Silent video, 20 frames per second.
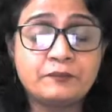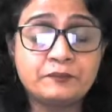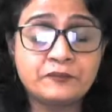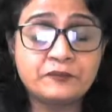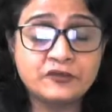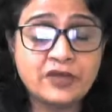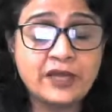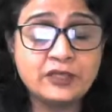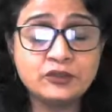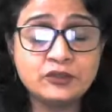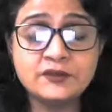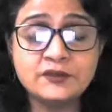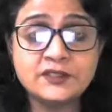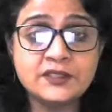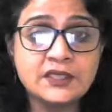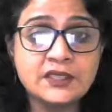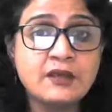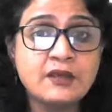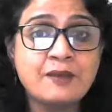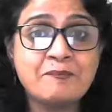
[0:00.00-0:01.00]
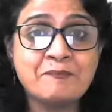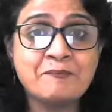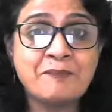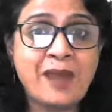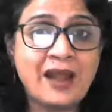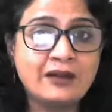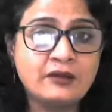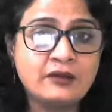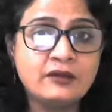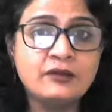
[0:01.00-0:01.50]
try to see a
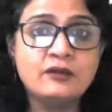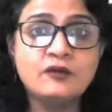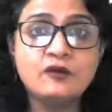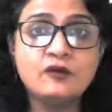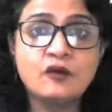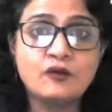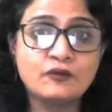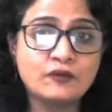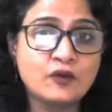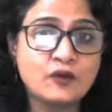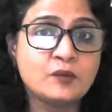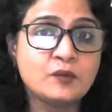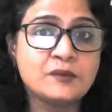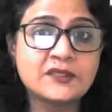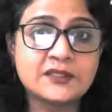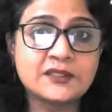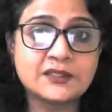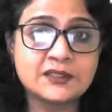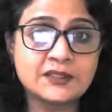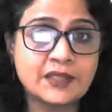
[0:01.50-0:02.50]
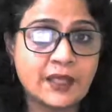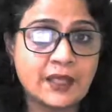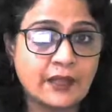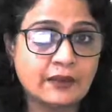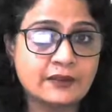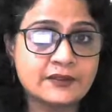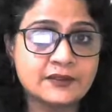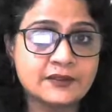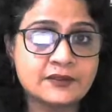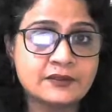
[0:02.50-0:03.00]
pattern of your
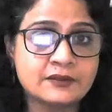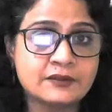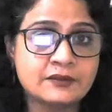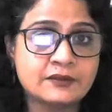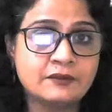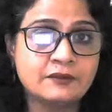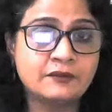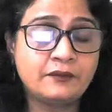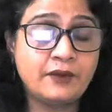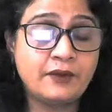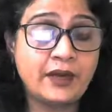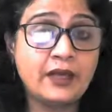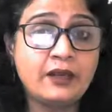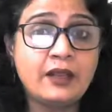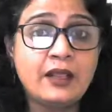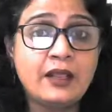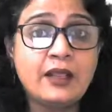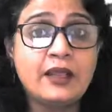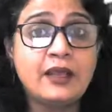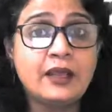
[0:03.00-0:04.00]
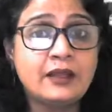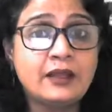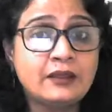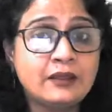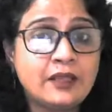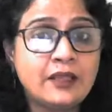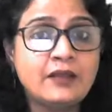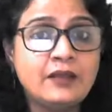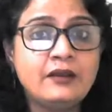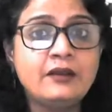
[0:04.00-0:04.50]
mistakes, right? And
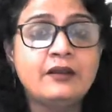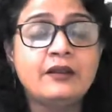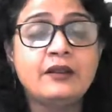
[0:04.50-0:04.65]
then